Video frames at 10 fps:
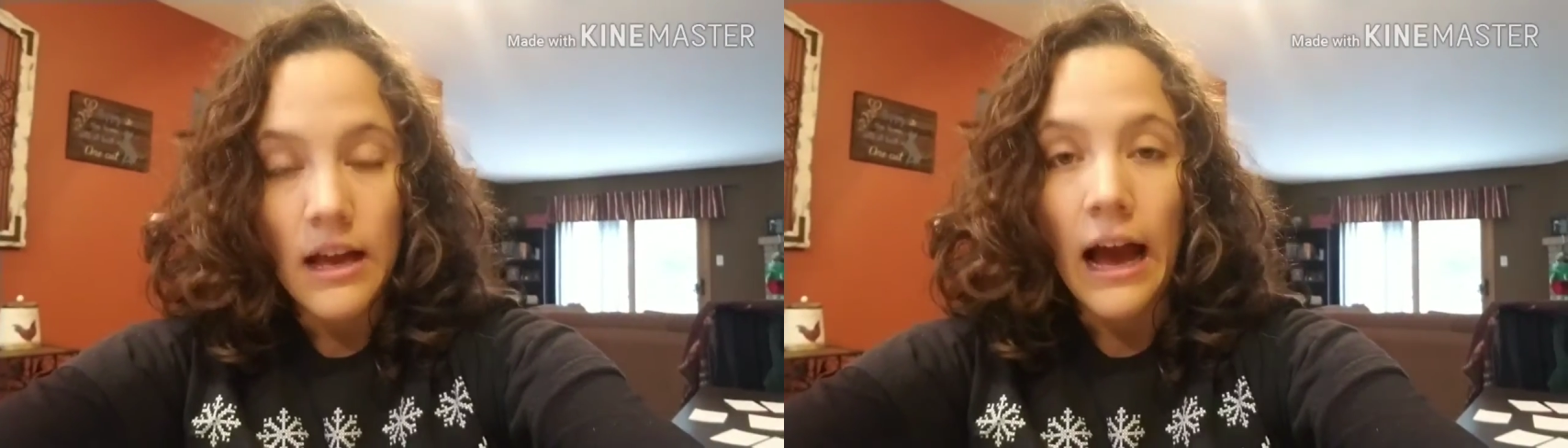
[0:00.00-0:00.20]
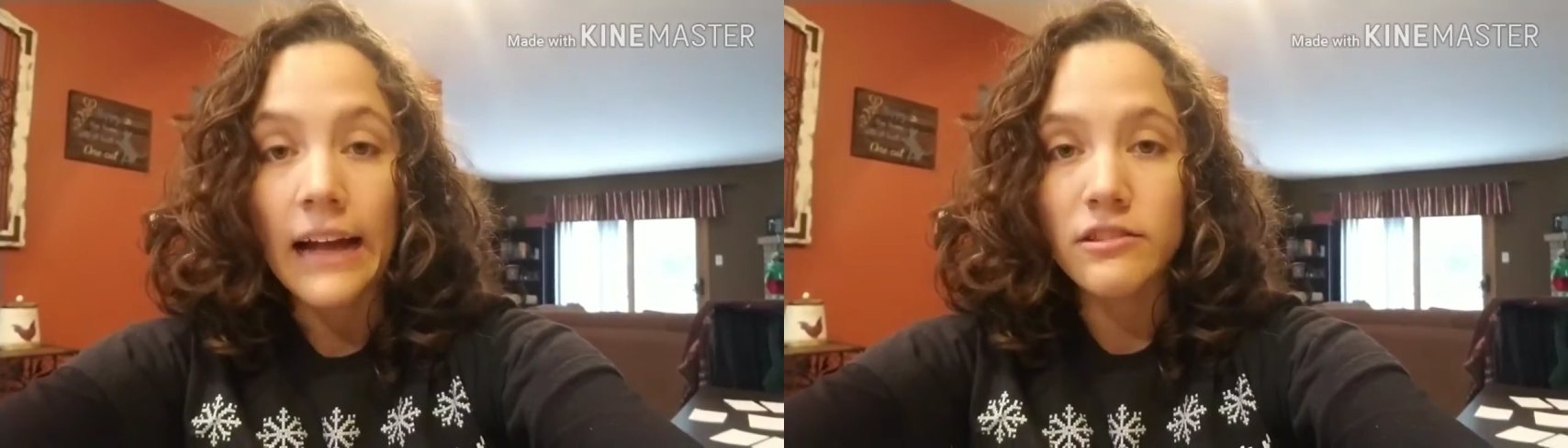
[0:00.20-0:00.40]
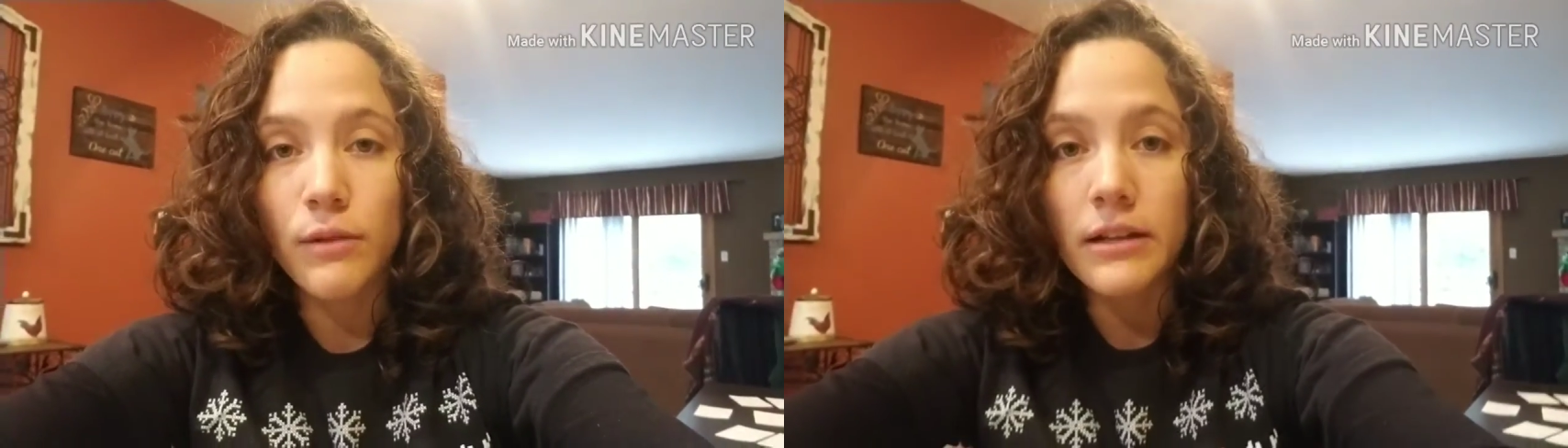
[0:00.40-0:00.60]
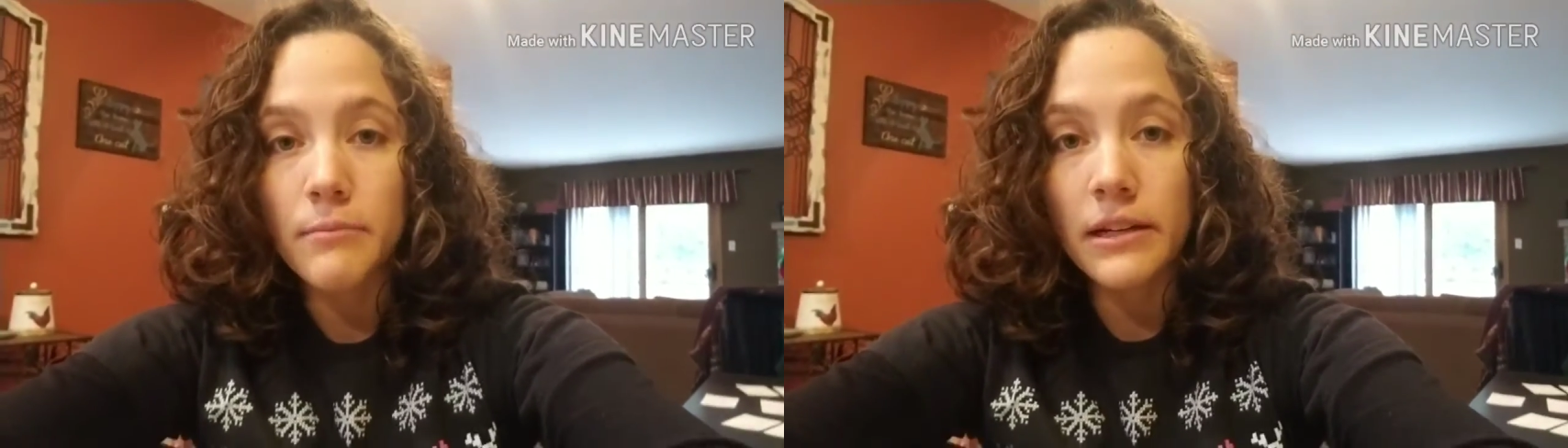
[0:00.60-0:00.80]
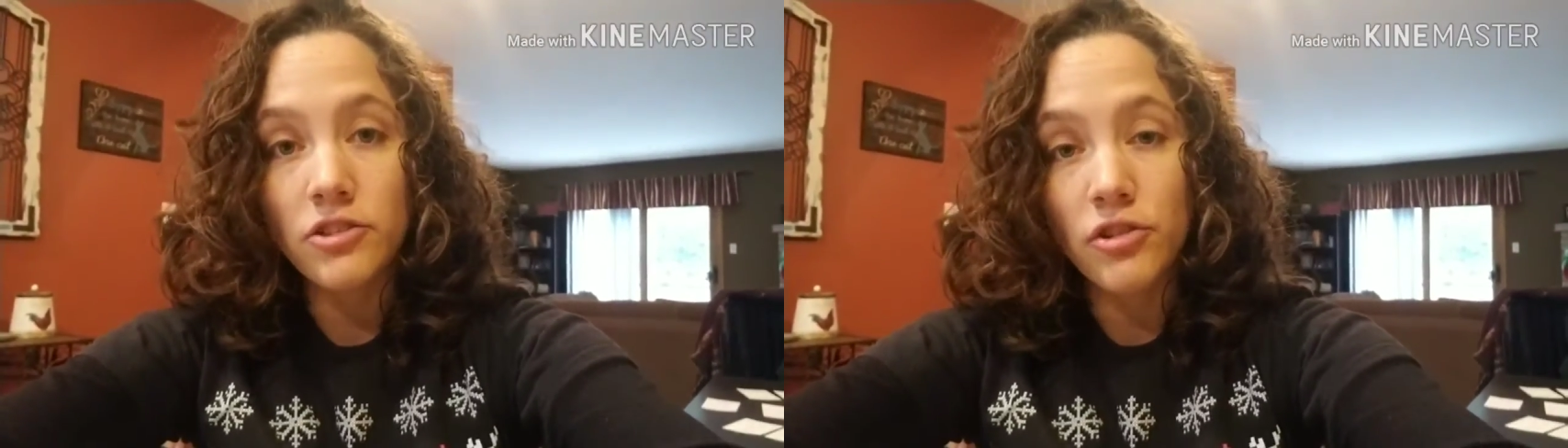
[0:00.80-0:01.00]
I just want to
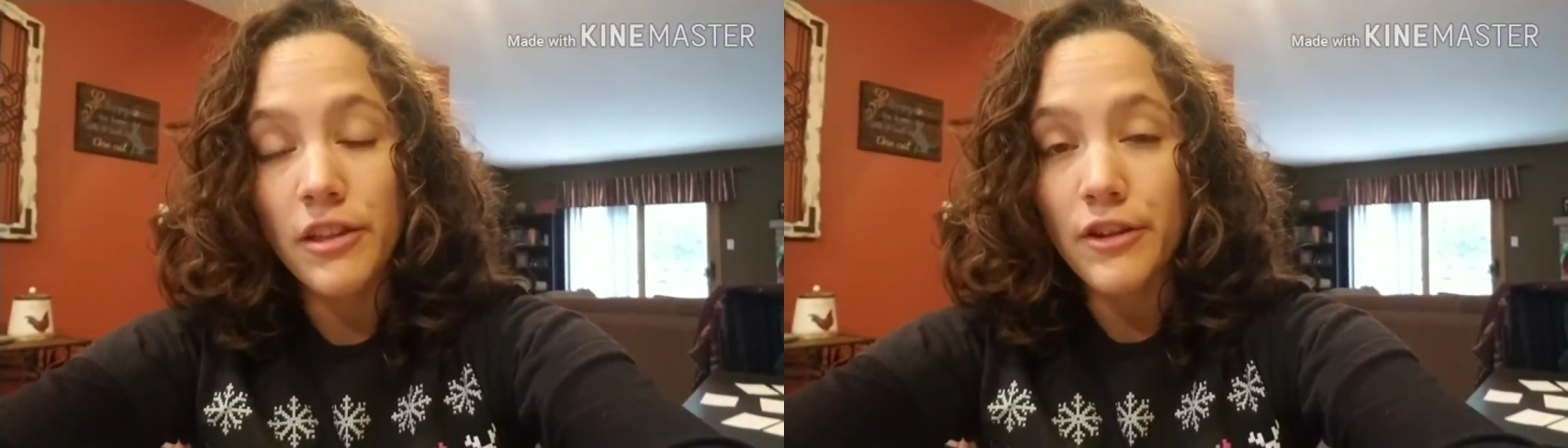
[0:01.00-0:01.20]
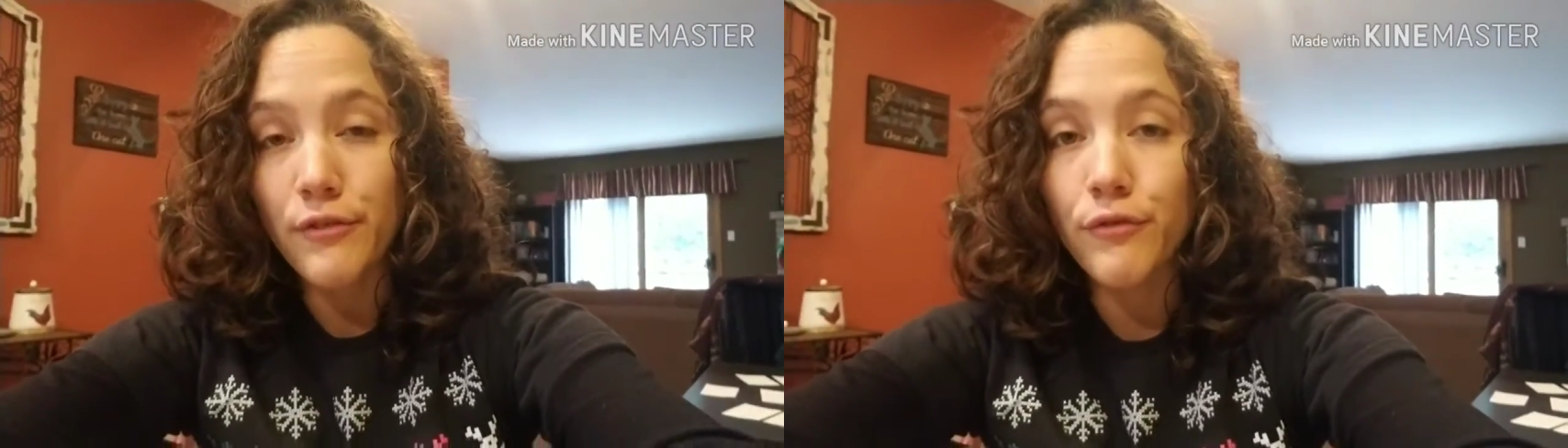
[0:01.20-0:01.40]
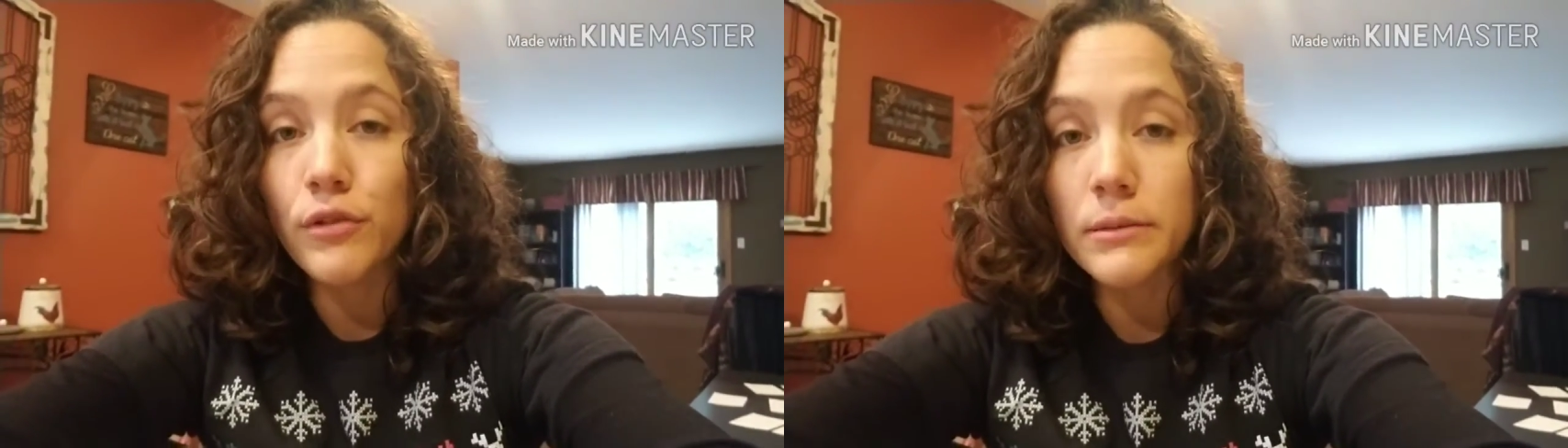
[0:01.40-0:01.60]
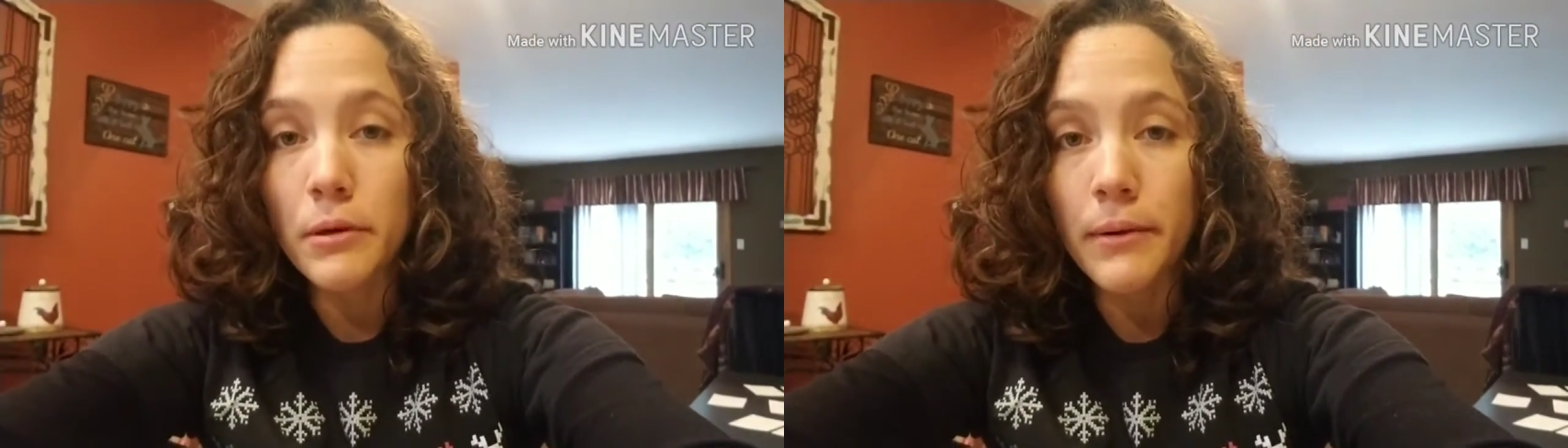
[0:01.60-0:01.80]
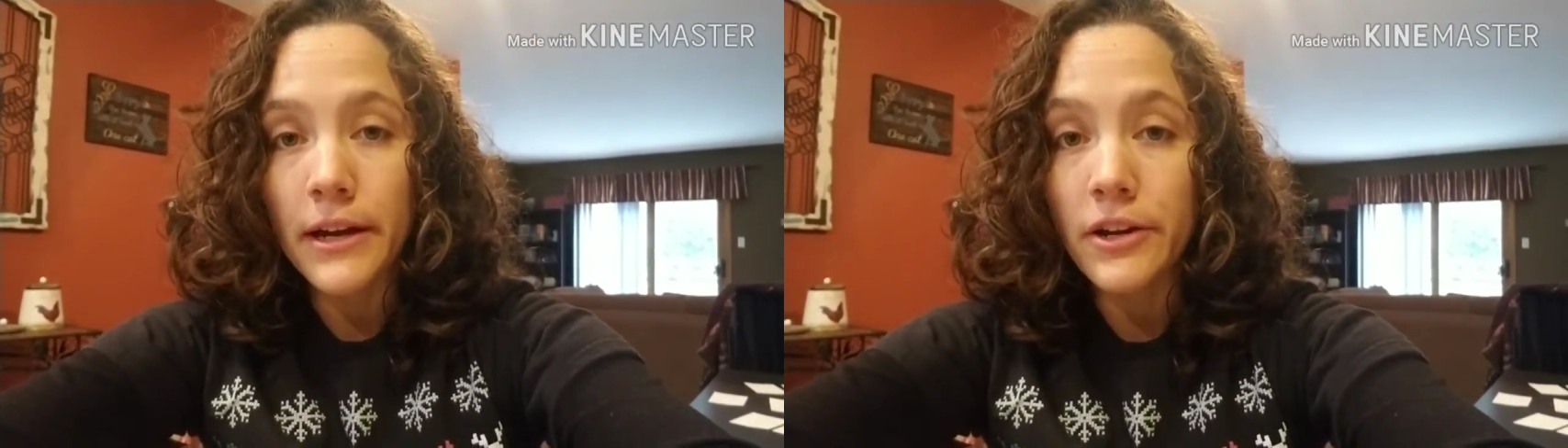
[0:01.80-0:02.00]
make sure that you're fully
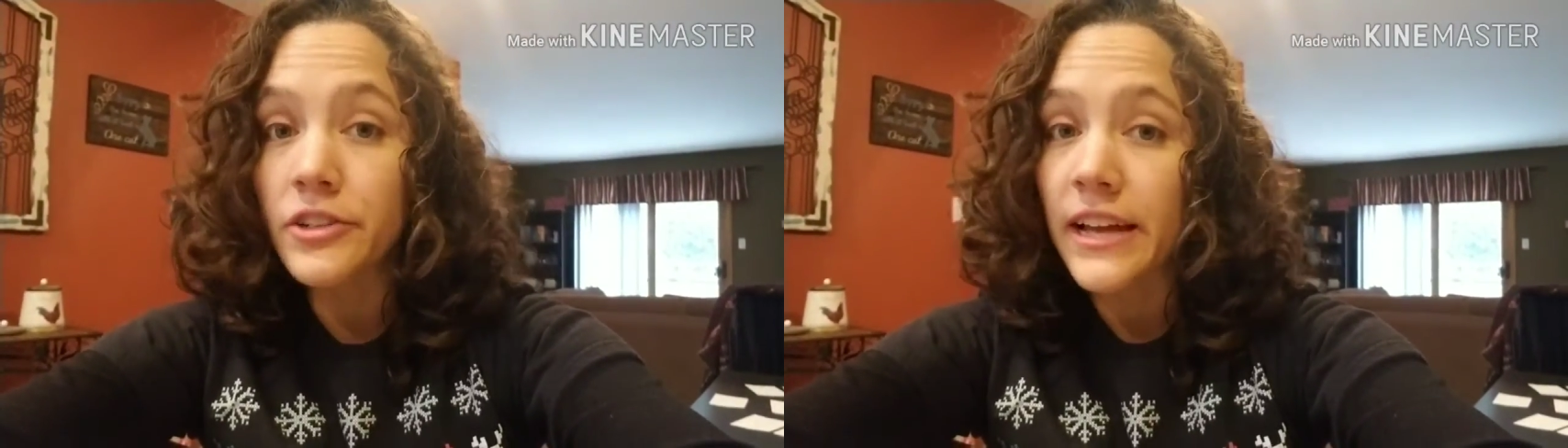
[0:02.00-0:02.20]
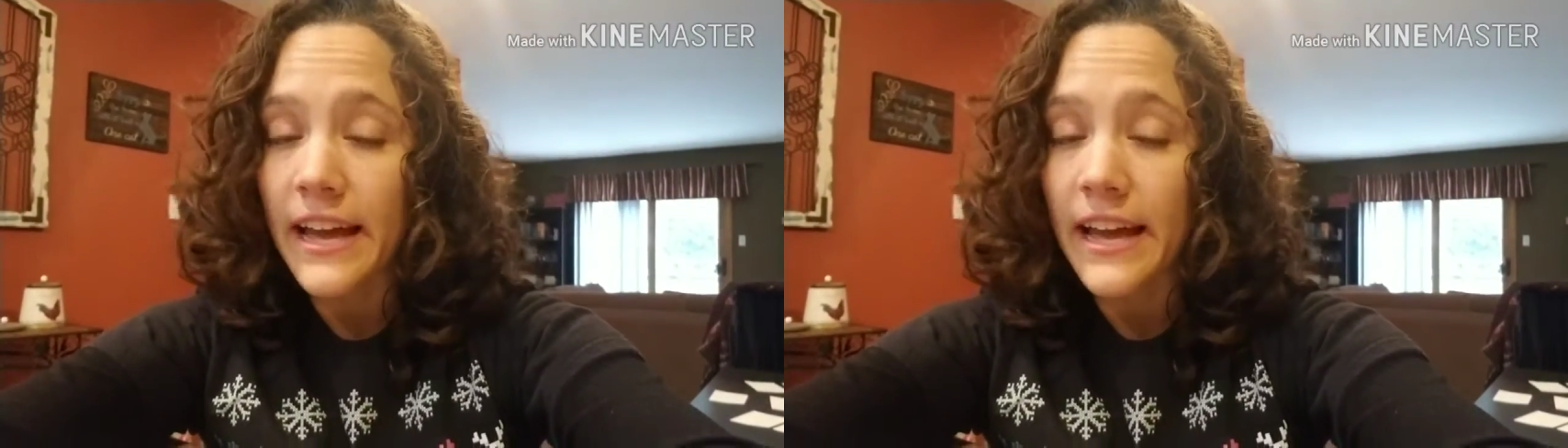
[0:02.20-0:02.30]
prepared